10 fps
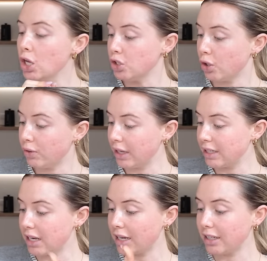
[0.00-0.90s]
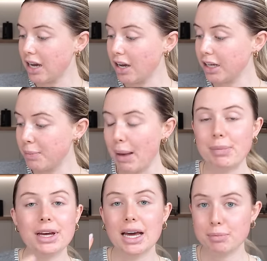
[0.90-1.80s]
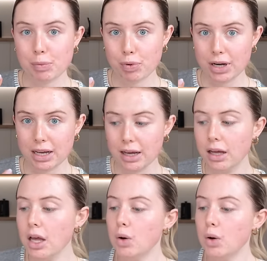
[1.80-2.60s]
So things like cayenne pepper and paprika,